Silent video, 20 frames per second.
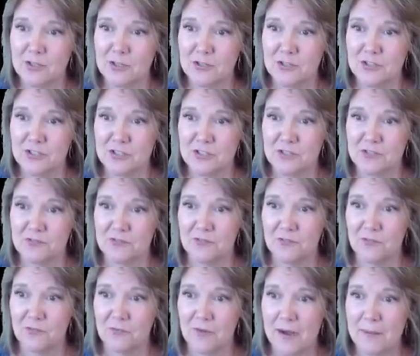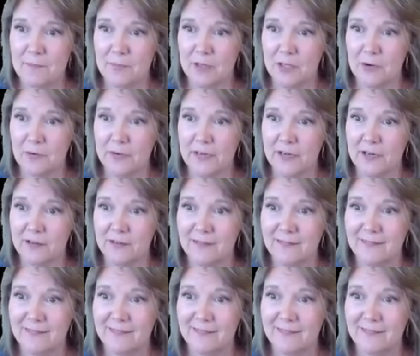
cursor right below here.